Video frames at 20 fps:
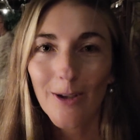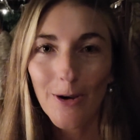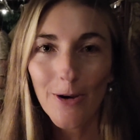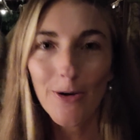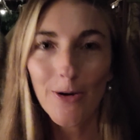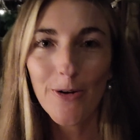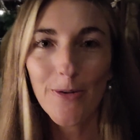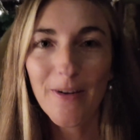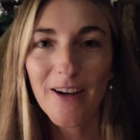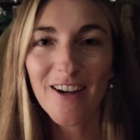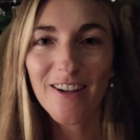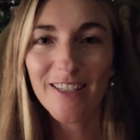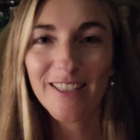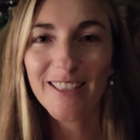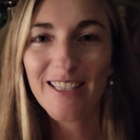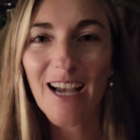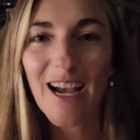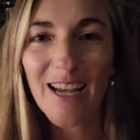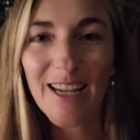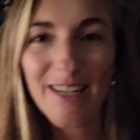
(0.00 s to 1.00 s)
Oh my
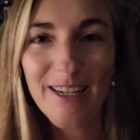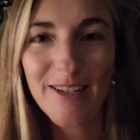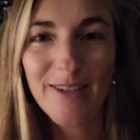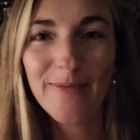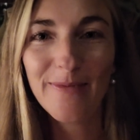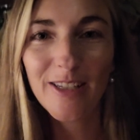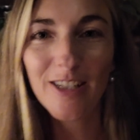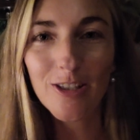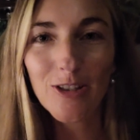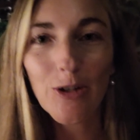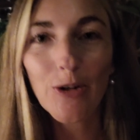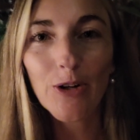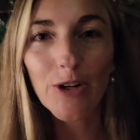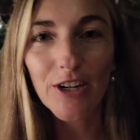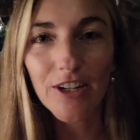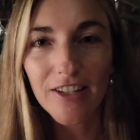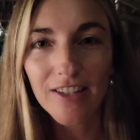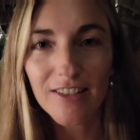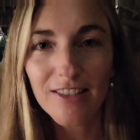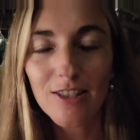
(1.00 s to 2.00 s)
goodness, I am
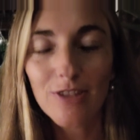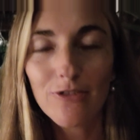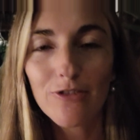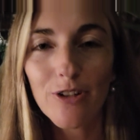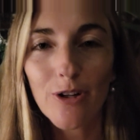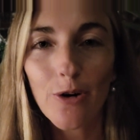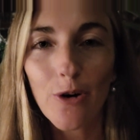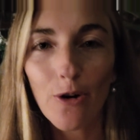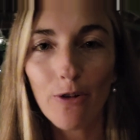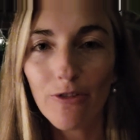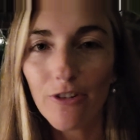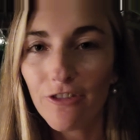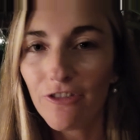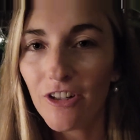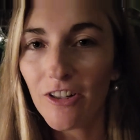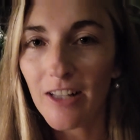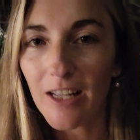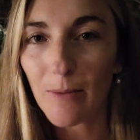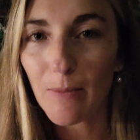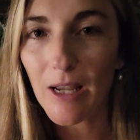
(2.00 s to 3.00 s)
notorious for
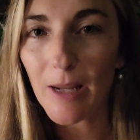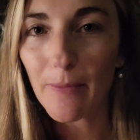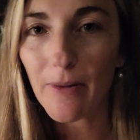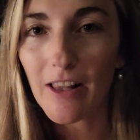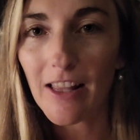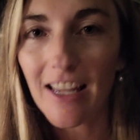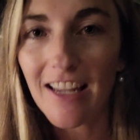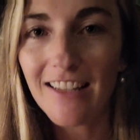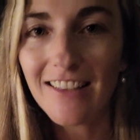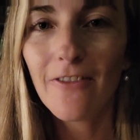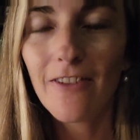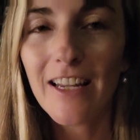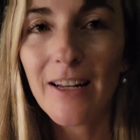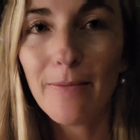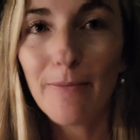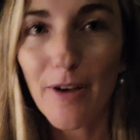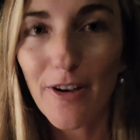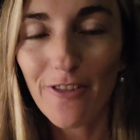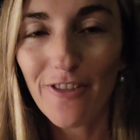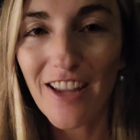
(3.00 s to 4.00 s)
overfilling my plate
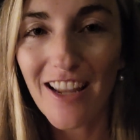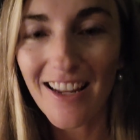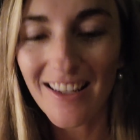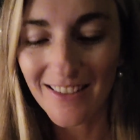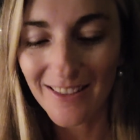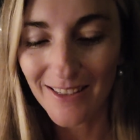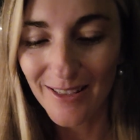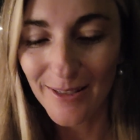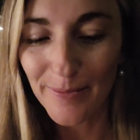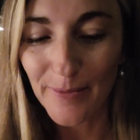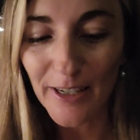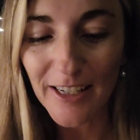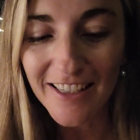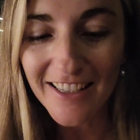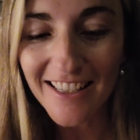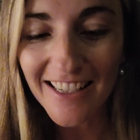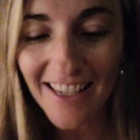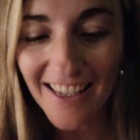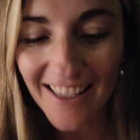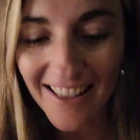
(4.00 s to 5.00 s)
in buffets, but
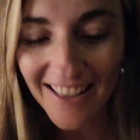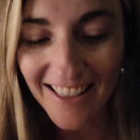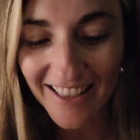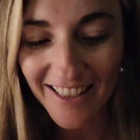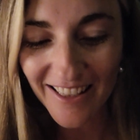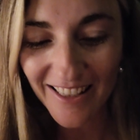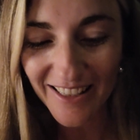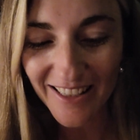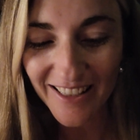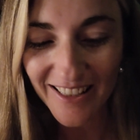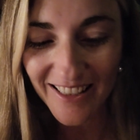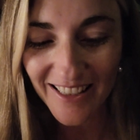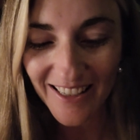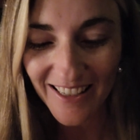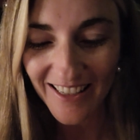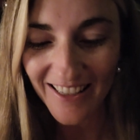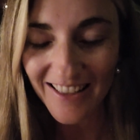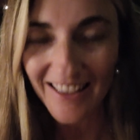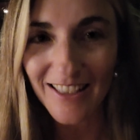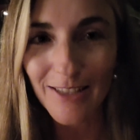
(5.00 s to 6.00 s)
uh, this is
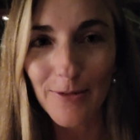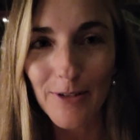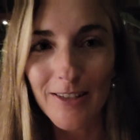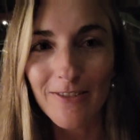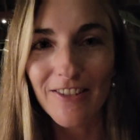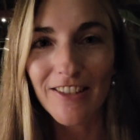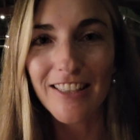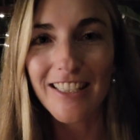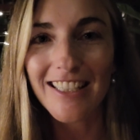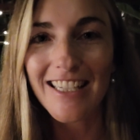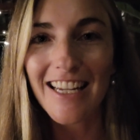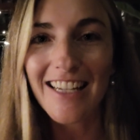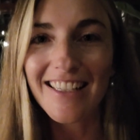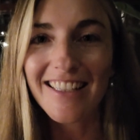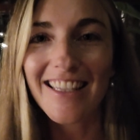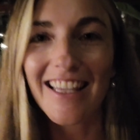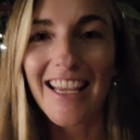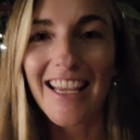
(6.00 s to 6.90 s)
uh, this one really takes the